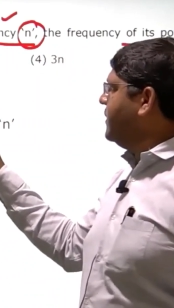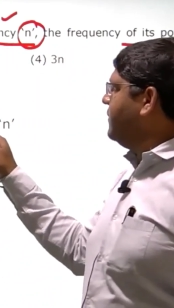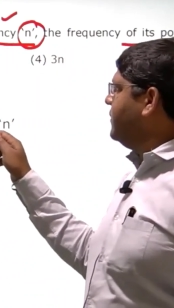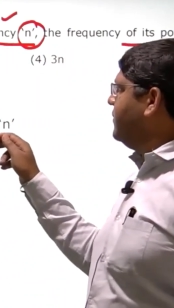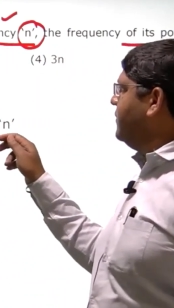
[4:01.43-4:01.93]

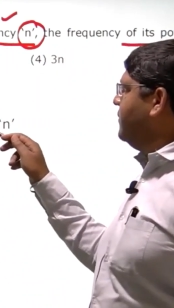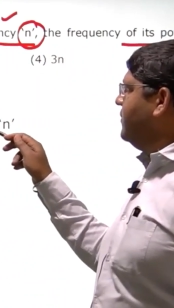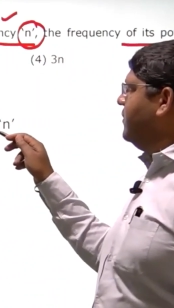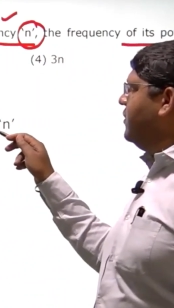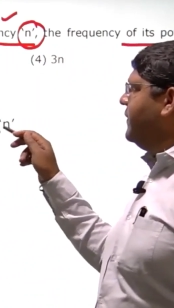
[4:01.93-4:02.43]

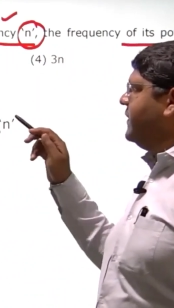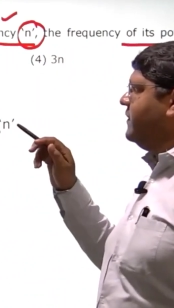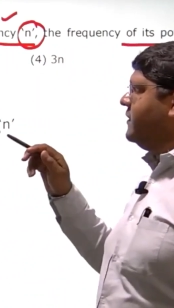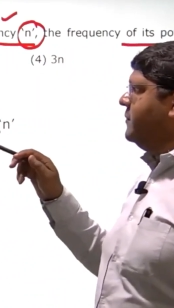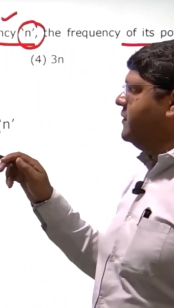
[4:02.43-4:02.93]
equation of
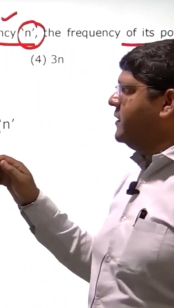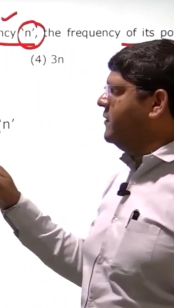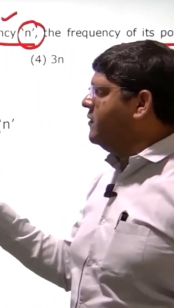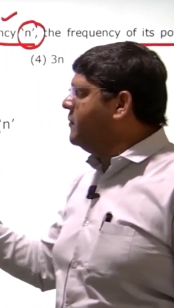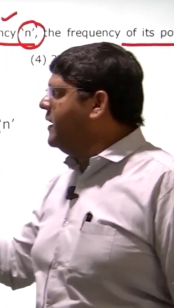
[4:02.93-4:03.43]
SHM is
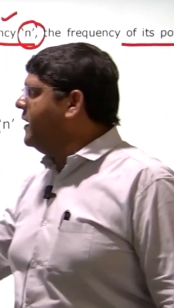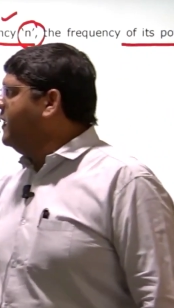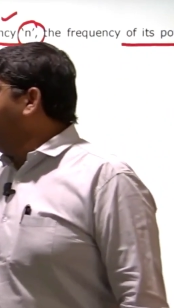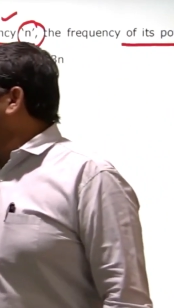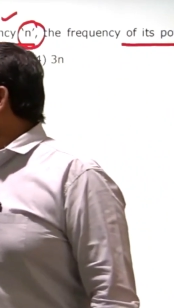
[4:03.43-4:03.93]
given
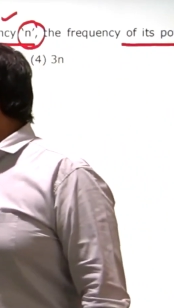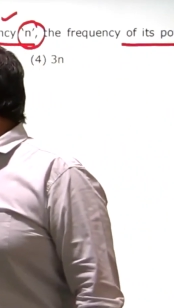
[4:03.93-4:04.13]
by x